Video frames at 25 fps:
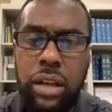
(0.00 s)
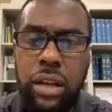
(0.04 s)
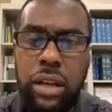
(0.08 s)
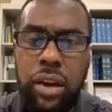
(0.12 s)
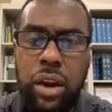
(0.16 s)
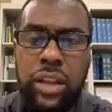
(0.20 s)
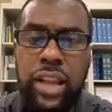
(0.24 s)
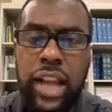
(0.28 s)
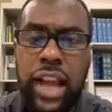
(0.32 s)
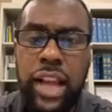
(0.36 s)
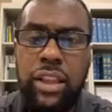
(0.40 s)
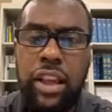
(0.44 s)

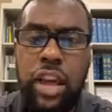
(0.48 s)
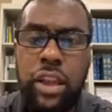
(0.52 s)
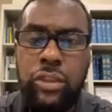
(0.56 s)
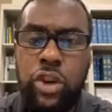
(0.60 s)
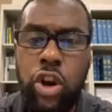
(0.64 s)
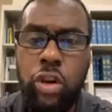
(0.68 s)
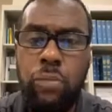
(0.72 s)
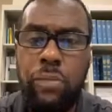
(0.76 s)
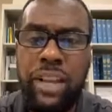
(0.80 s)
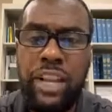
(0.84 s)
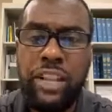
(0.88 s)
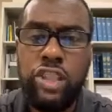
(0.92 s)
Okay?
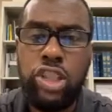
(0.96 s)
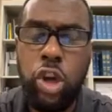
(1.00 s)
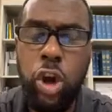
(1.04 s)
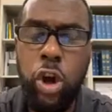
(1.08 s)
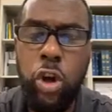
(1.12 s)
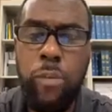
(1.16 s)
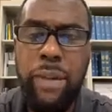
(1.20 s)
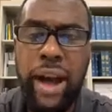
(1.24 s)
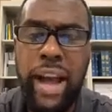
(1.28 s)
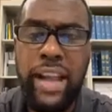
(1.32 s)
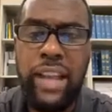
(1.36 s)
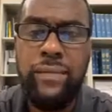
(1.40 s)
They're being
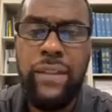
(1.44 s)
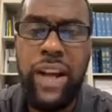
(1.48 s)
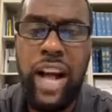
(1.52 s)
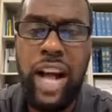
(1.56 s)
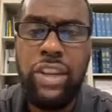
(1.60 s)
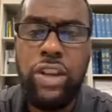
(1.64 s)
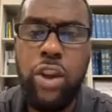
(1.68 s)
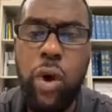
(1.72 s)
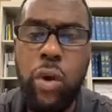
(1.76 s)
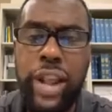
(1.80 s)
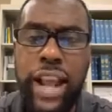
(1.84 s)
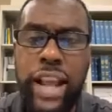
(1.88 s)
told by
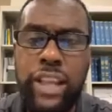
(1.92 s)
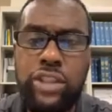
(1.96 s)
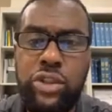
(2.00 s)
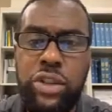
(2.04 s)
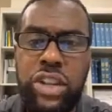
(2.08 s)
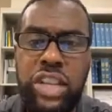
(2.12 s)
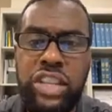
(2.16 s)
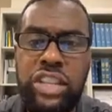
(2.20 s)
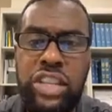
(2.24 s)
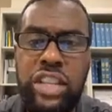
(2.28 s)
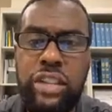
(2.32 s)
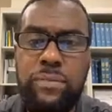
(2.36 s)
Yvonne, don't answer
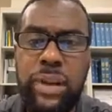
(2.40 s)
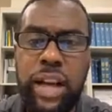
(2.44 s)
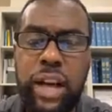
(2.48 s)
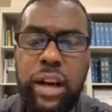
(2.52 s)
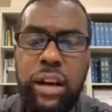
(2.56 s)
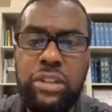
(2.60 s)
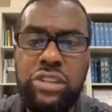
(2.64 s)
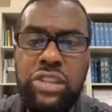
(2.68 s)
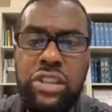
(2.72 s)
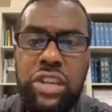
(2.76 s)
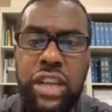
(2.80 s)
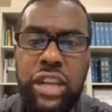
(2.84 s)
these
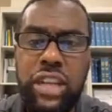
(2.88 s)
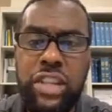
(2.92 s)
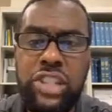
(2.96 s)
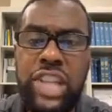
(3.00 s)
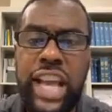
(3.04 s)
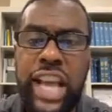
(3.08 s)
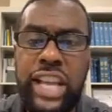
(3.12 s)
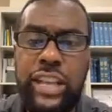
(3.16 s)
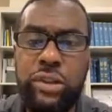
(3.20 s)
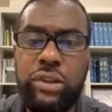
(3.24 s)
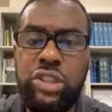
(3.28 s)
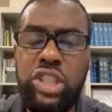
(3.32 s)
emails.
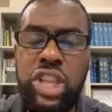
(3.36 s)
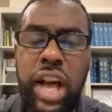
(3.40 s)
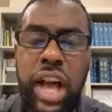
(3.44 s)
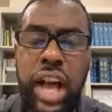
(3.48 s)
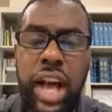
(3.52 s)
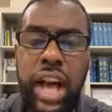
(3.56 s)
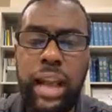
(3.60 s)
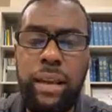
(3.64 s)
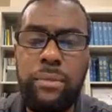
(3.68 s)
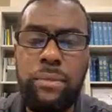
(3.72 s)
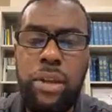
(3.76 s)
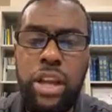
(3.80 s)
Take your
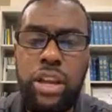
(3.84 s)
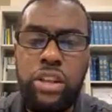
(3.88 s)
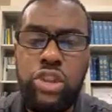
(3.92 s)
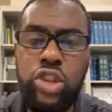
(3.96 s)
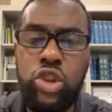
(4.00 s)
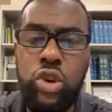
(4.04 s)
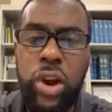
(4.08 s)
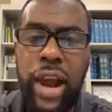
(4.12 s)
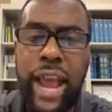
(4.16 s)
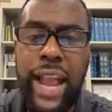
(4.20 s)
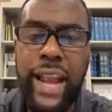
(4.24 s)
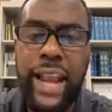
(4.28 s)
time.
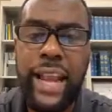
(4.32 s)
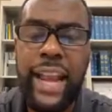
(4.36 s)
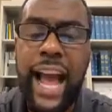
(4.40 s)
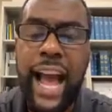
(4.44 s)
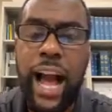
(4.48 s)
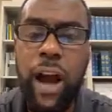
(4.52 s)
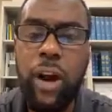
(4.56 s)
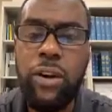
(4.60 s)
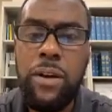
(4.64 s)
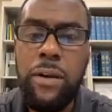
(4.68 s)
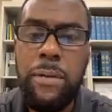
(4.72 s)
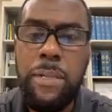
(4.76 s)
Drag it
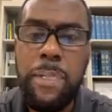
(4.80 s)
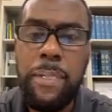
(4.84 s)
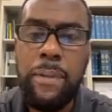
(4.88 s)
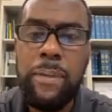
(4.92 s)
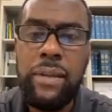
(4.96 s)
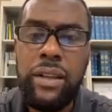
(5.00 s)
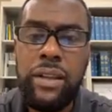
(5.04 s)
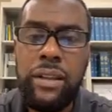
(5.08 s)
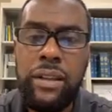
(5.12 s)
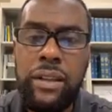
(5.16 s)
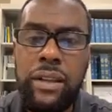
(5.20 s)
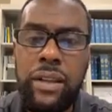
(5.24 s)
out.
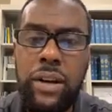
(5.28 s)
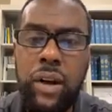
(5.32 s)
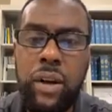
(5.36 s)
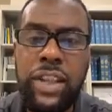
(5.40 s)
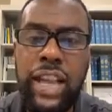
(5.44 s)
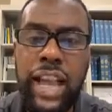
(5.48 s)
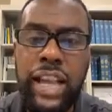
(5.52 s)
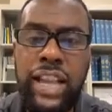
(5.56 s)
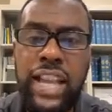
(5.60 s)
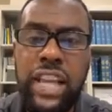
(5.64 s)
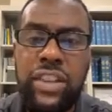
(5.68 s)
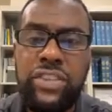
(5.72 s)

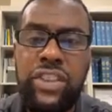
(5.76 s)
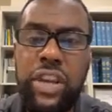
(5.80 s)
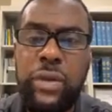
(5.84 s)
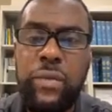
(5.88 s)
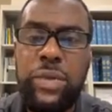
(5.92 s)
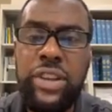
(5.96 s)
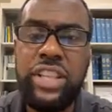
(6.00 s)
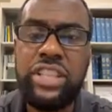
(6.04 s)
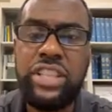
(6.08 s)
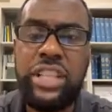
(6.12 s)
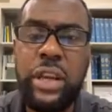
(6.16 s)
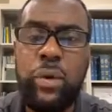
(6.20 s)
Okay? Then
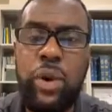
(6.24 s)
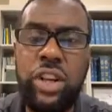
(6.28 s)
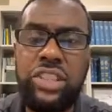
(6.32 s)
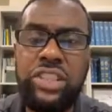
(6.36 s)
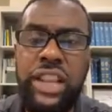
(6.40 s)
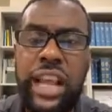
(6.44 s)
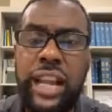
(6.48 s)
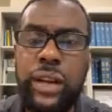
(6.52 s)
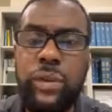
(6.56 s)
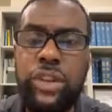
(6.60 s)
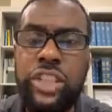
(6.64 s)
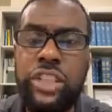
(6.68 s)
we can say, well, it's
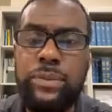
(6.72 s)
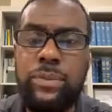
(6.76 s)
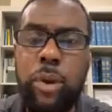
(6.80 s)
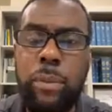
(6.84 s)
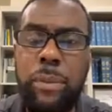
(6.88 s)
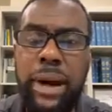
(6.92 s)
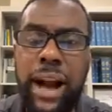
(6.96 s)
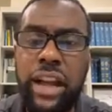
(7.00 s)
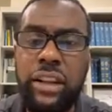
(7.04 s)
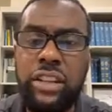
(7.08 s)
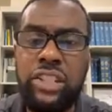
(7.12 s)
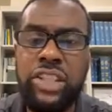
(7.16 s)
not a reasonable
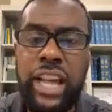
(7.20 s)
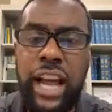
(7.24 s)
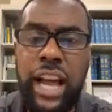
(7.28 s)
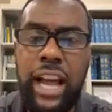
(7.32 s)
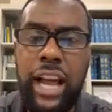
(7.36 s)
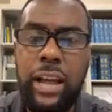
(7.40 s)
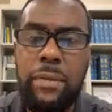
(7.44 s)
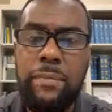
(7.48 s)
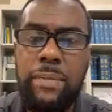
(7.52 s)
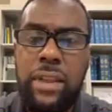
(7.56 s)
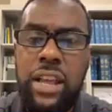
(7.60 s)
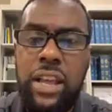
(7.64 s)
amount of
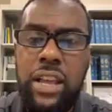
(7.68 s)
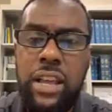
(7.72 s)
time.